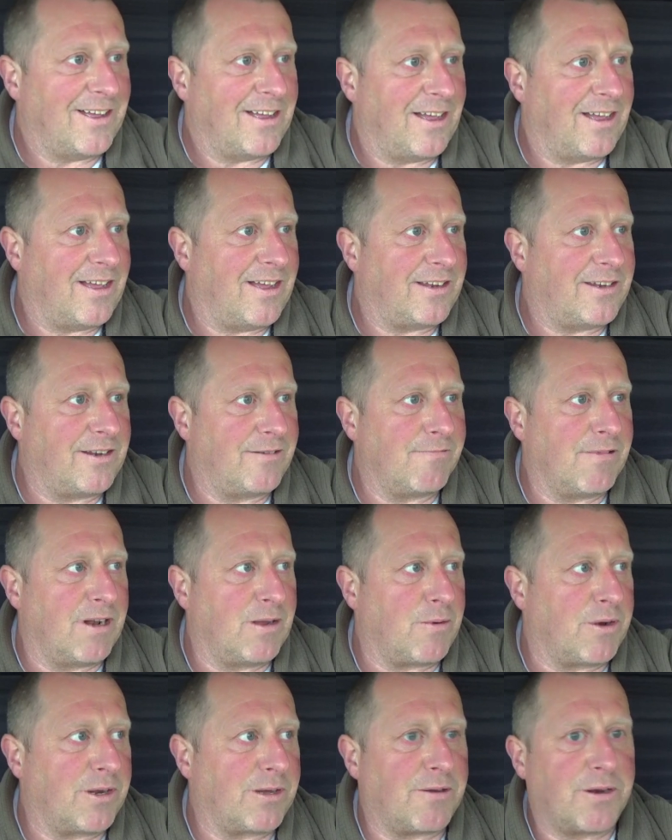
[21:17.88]
Uh, didn't really
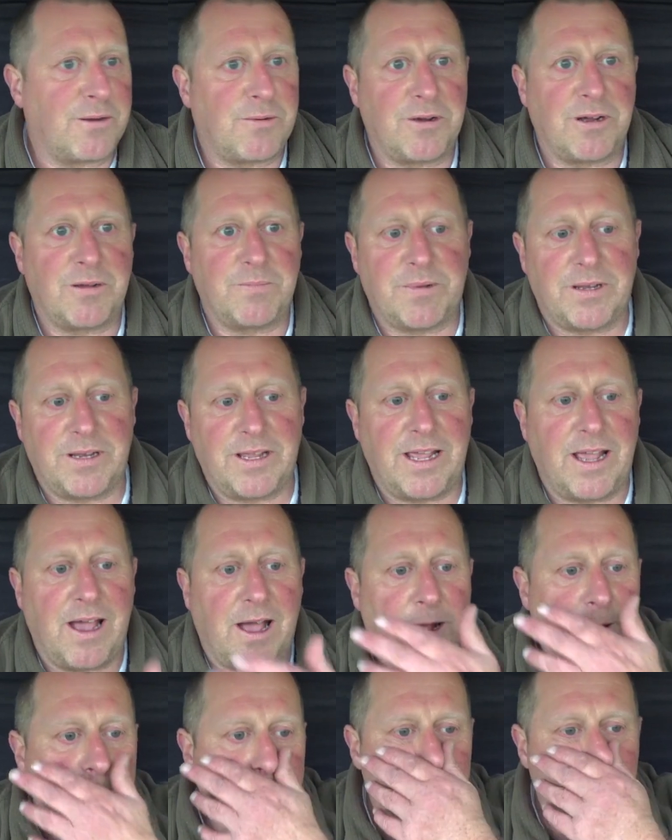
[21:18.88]
want to go to work, but they
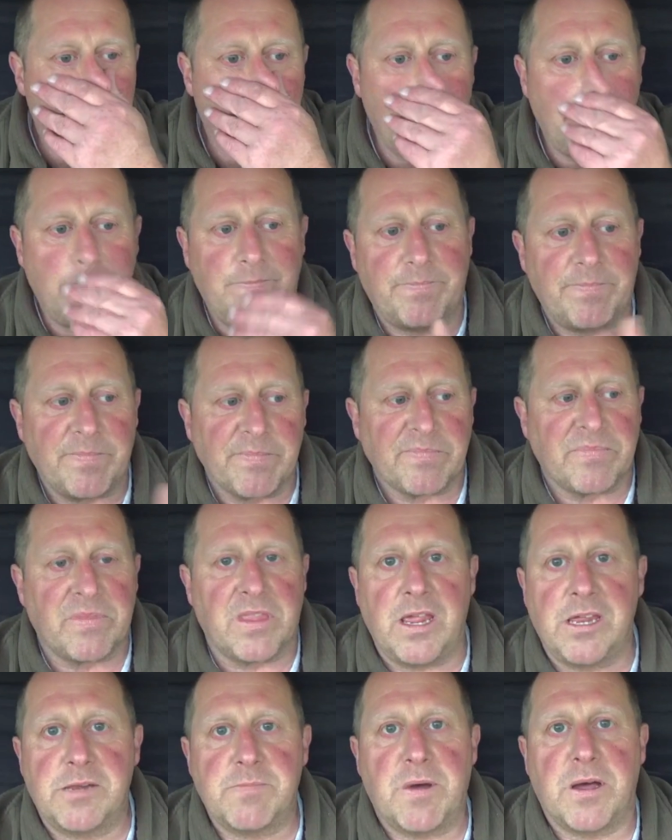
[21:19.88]
are.
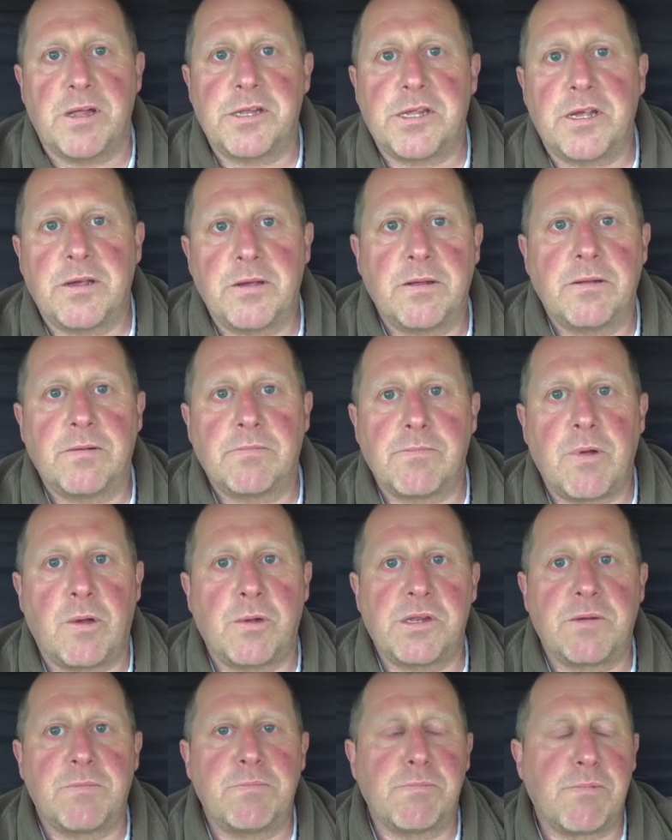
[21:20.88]
Needs must.
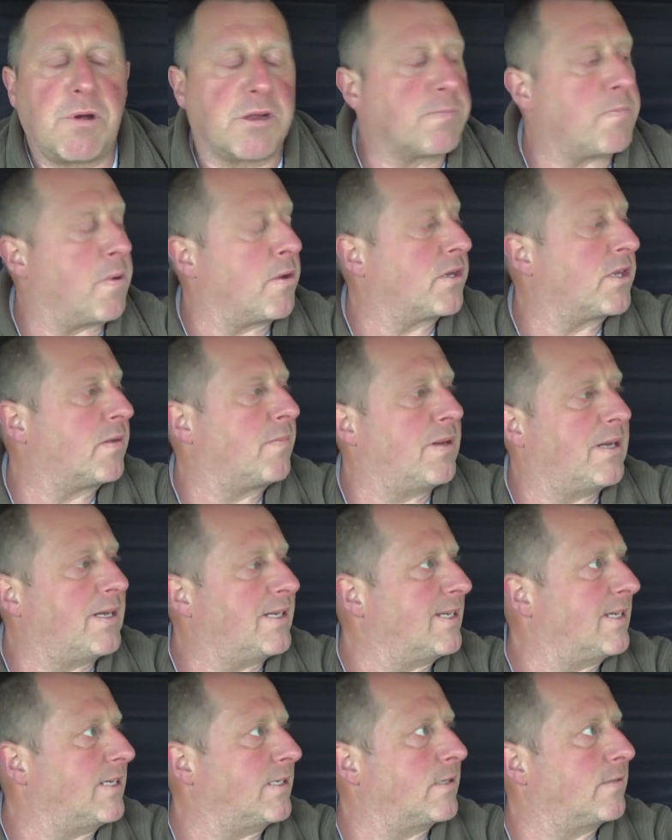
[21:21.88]
Roles and
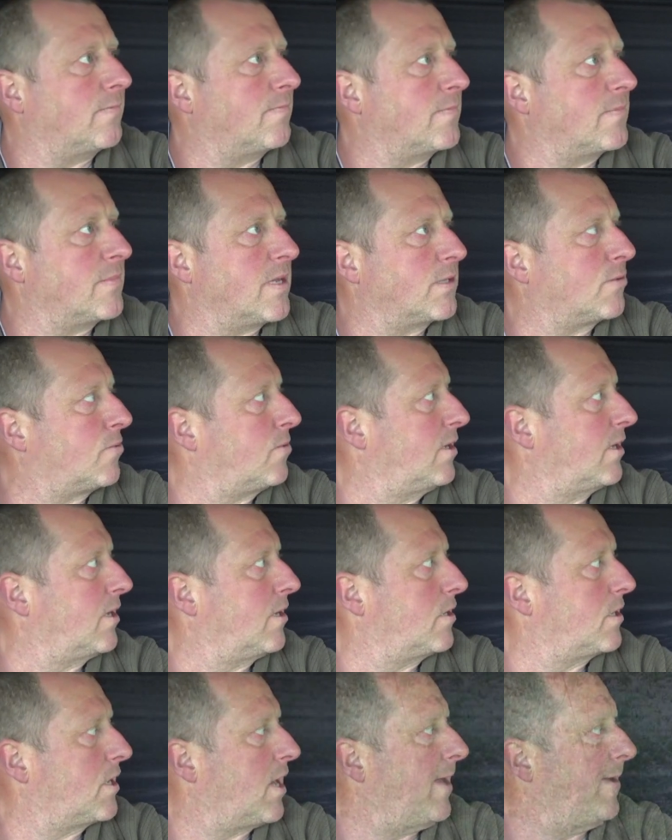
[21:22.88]
responsibilities, that's all I
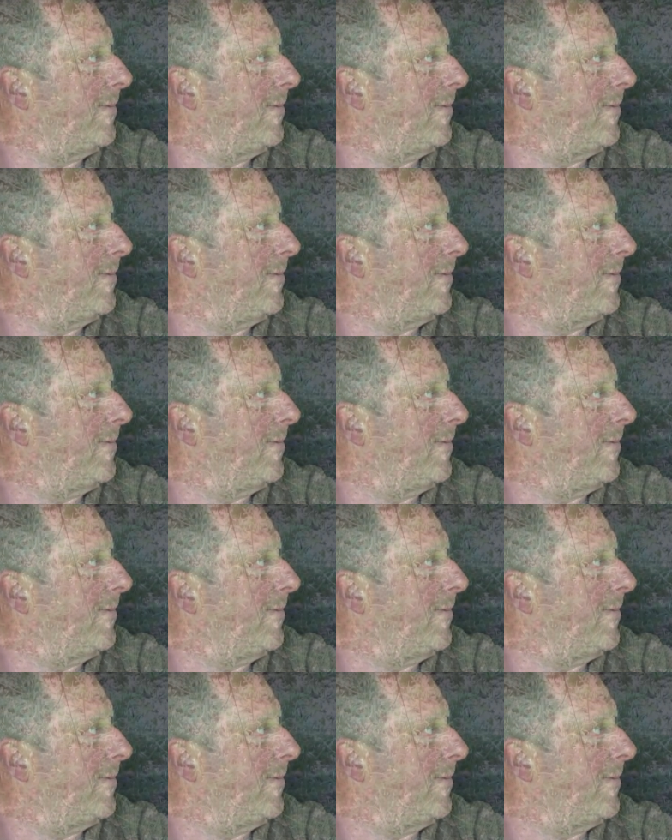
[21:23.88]
can say.